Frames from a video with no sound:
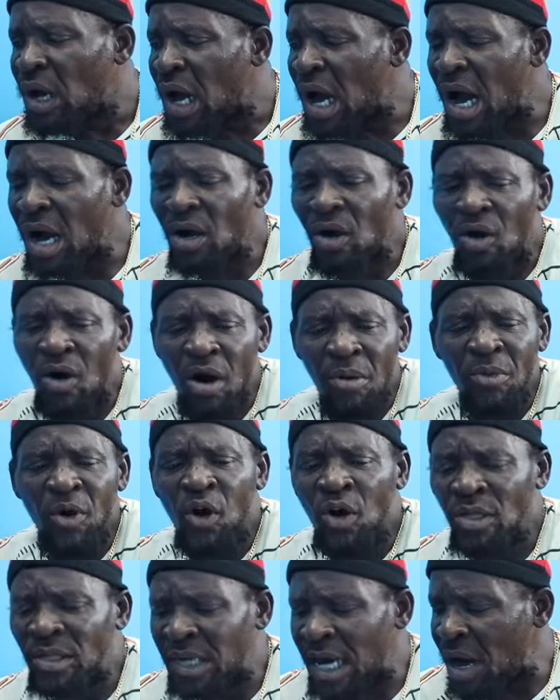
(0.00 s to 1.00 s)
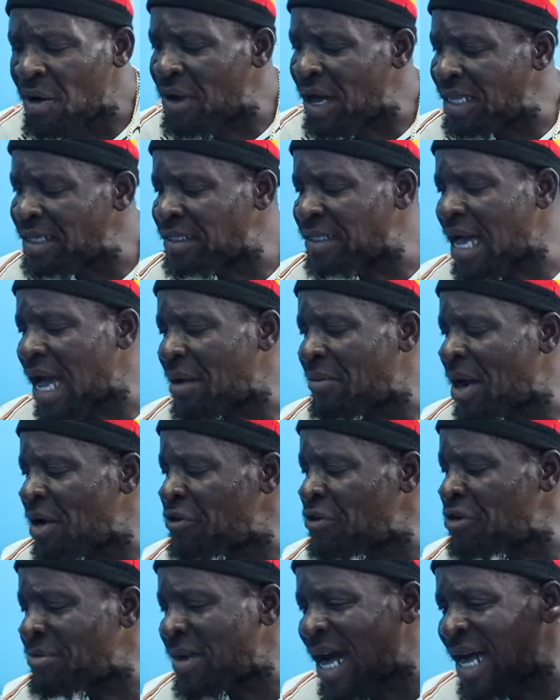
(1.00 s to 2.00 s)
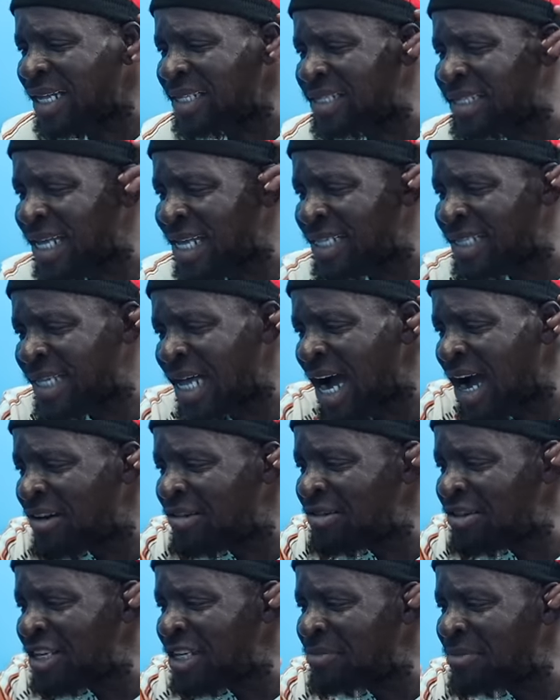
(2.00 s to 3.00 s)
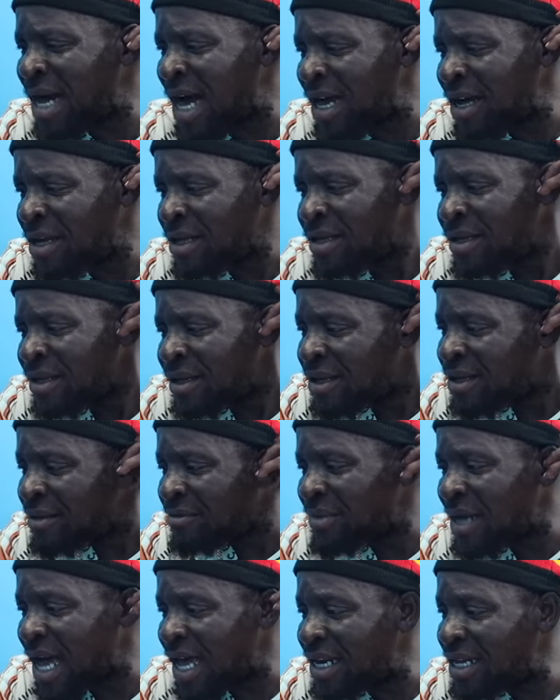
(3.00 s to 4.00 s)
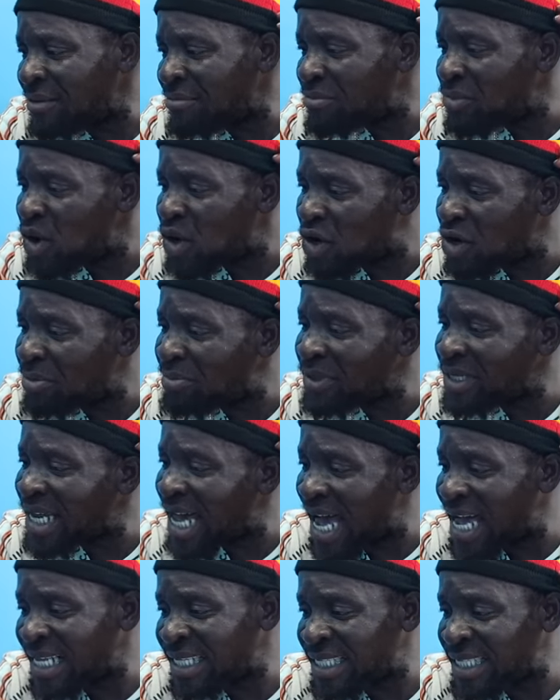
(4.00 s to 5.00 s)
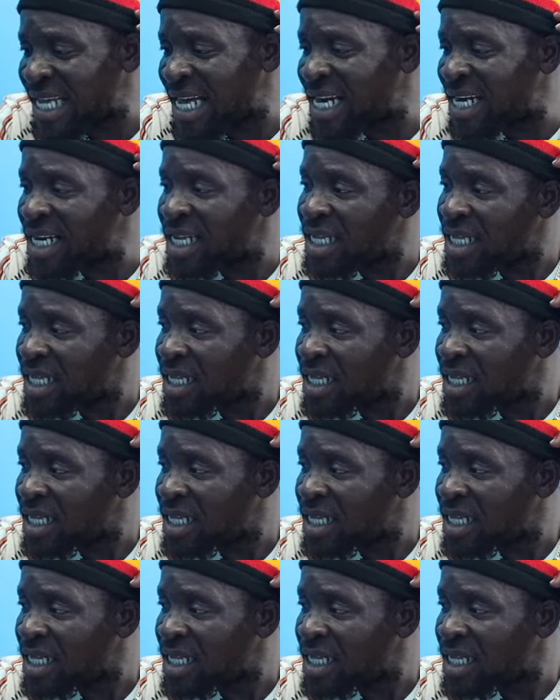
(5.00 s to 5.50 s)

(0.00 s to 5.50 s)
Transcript: And come out, because one time a remand center, a remand, me and him buck up in a cell.